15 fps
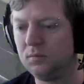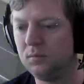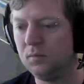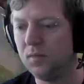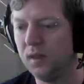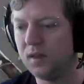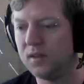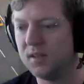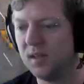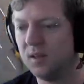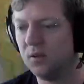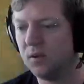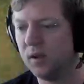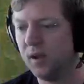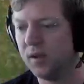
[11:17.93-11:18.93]
Now, does that
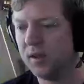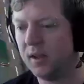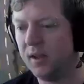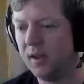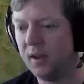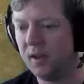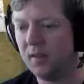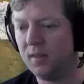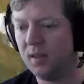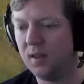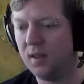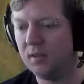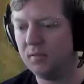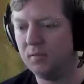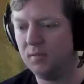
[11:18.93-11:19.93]
look okay down
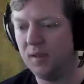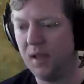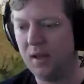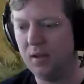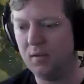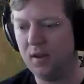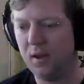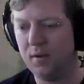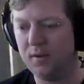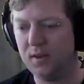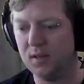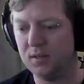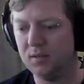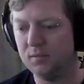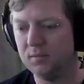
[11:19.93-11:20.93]
there? No, it doesn't.